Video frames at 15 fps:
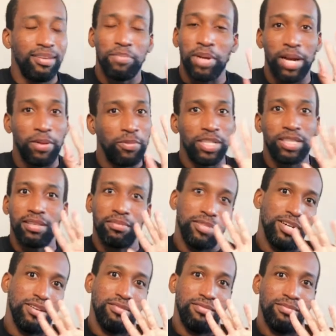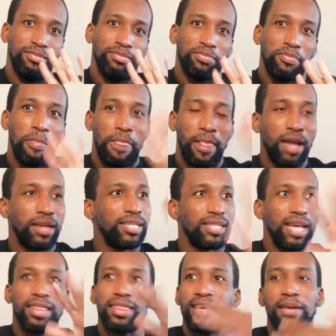but I want them though, because
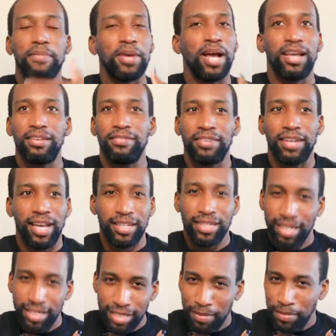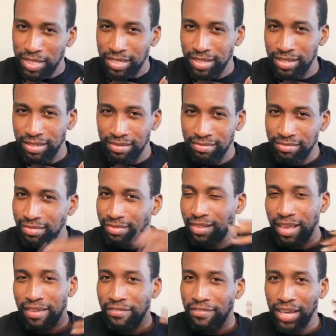I think I'm kind of a N. K. N.K.
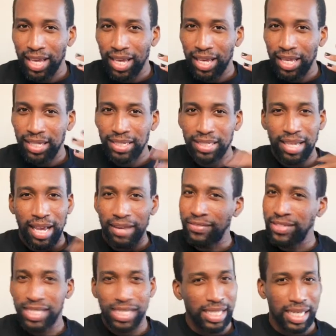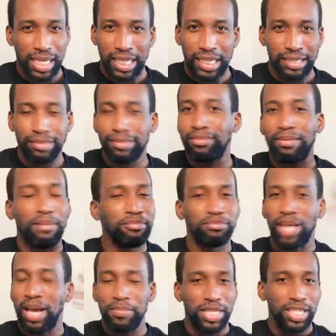like fan, kind of a stan. You know,
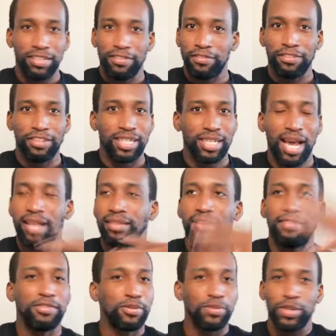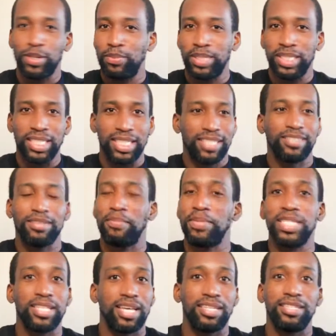I'm I'm here for it. I love her world building, so I'm
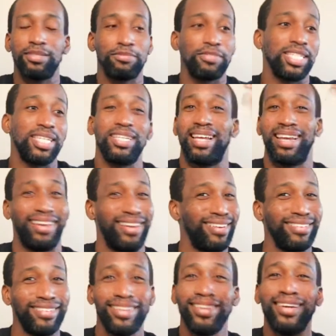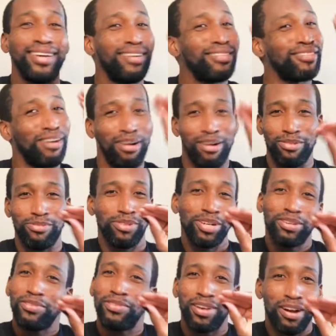excited to read it. And the
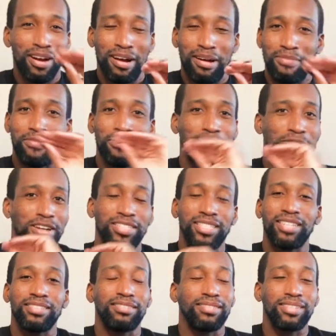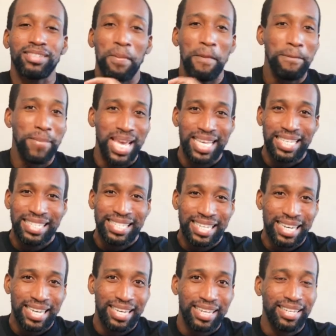artwork for um for Far Sector looks
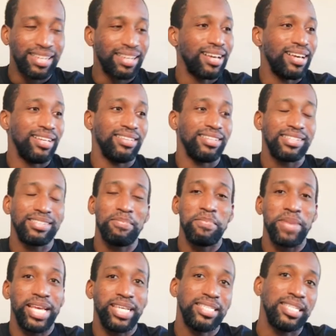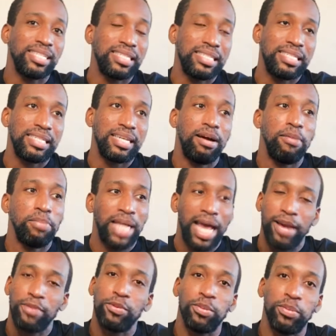amazing. It looks amazing to see a
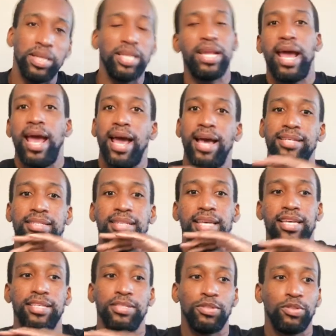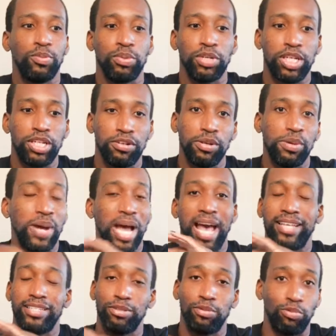black woman as a superhero,
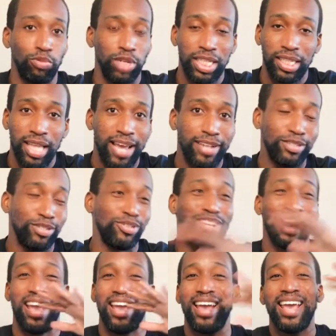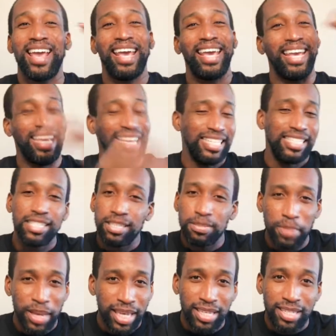as Green Lantern, in
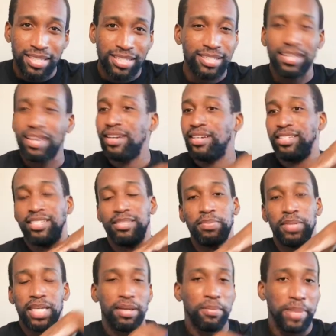space just being